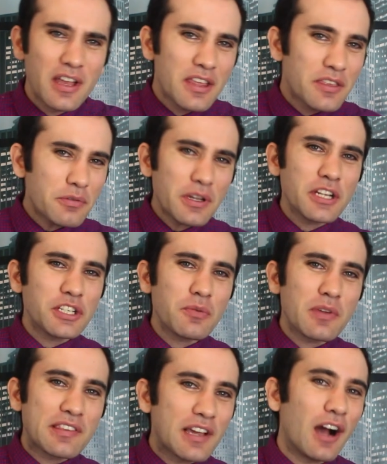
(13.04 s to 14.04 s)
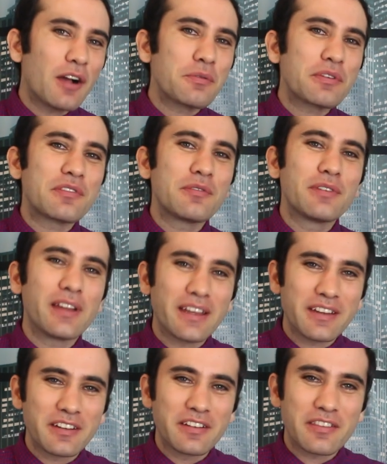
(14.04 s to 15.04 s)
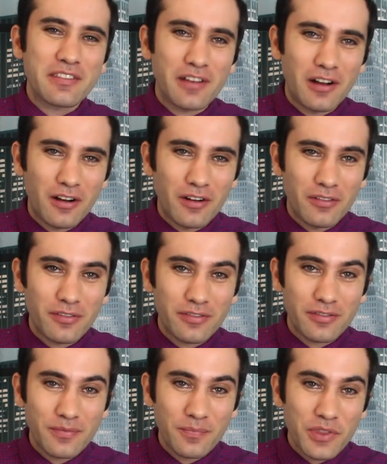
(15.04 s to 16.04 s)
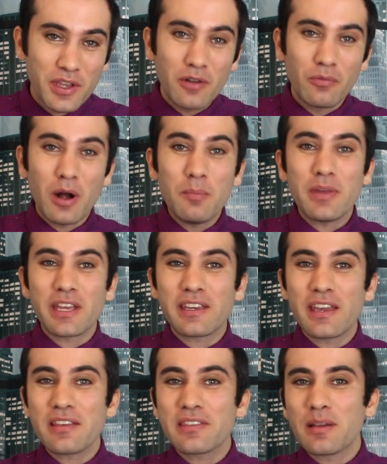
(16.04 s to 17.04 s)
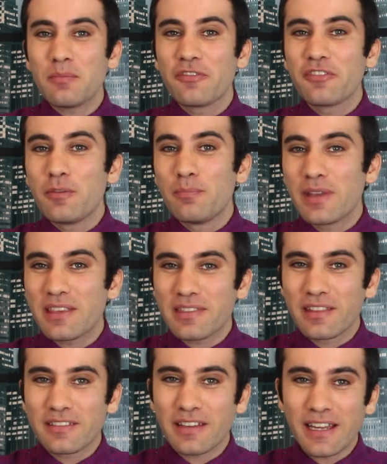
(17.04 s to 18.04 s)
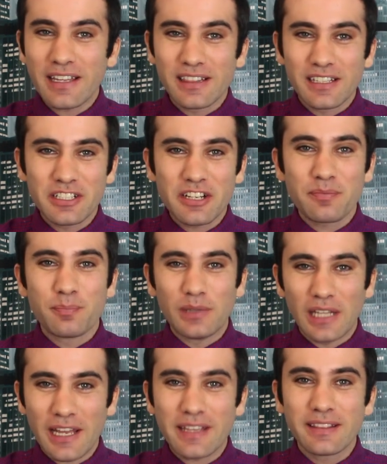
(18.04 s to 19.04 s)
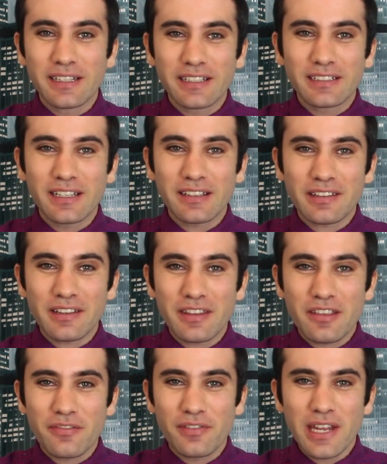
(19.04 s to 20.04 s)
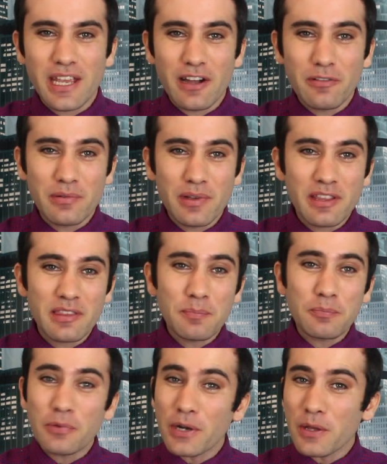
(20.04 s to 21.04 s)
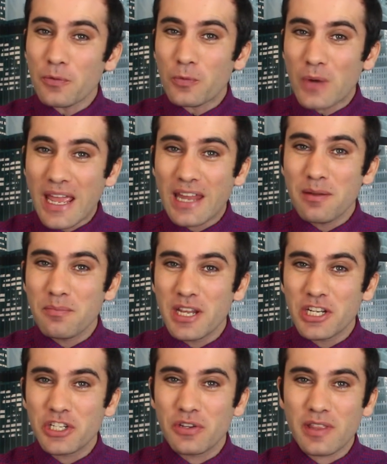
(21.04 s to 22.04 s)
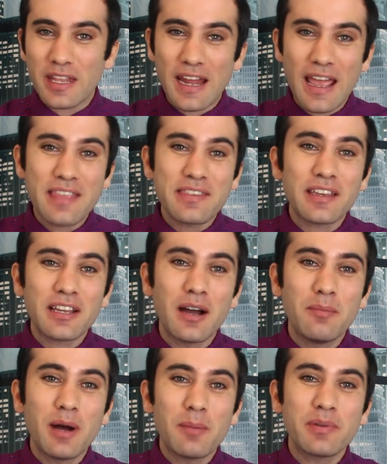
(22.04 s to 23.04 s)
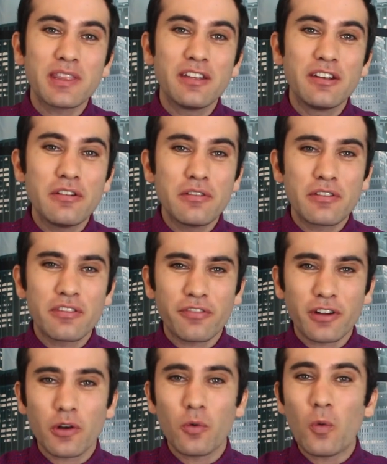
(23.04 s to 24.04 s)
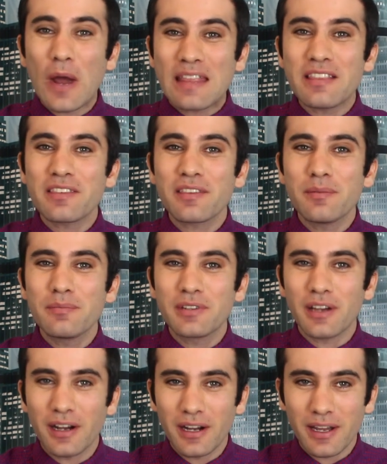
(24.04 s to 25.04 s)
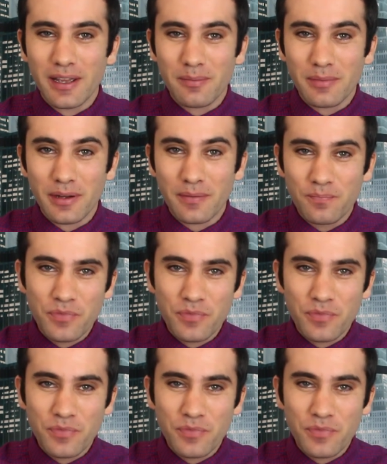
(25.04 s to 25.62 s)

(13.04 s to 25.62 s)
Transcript: So what issue is Congress united to solve? Well, in case some of you missed the title and just blindly clicked on this video, it's a pretty random issue that hasn't come up in the news for quite some time.